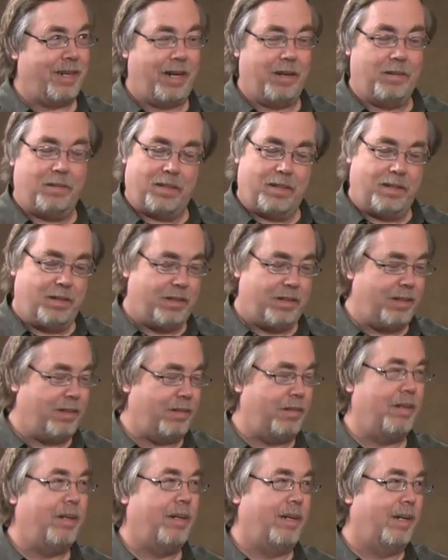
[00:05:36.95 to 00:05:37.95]
I was there, too. But
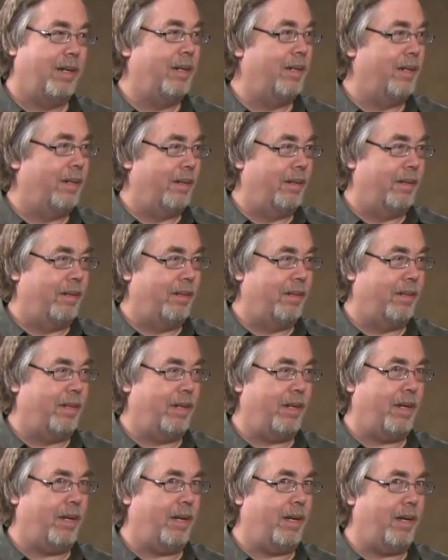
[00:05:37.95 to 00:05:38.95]
I didn't know you then, right? Or,
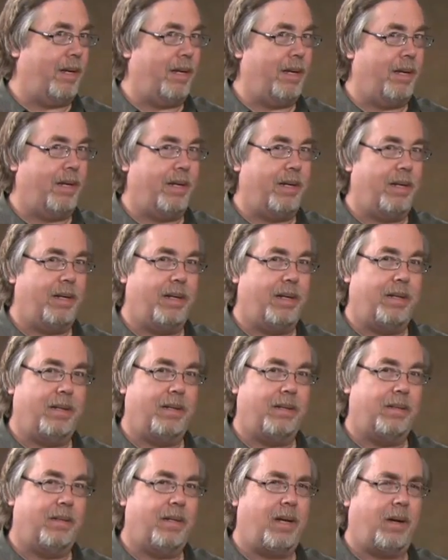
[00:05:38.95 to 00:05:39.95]
no, or
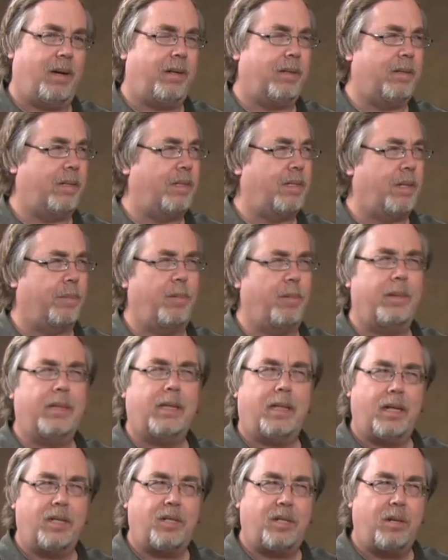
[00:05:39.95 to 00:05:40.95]
I did? No, I don't think so. But when
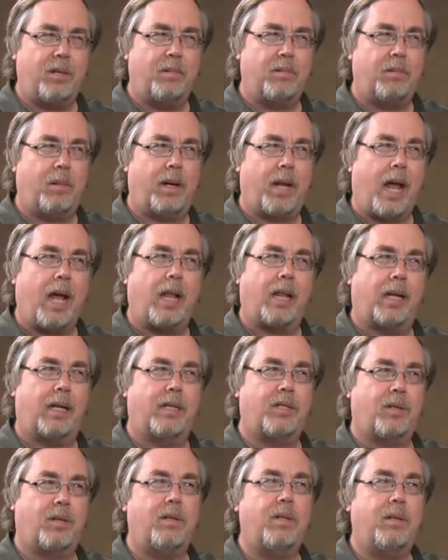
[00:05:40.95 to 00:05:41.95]
did I see you with Red Allen?
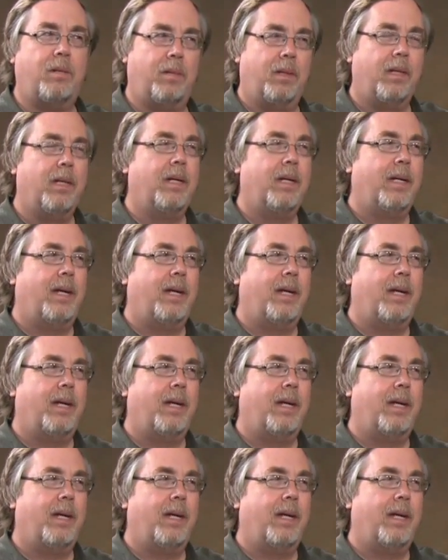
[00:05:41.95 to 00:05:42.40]
I saw you.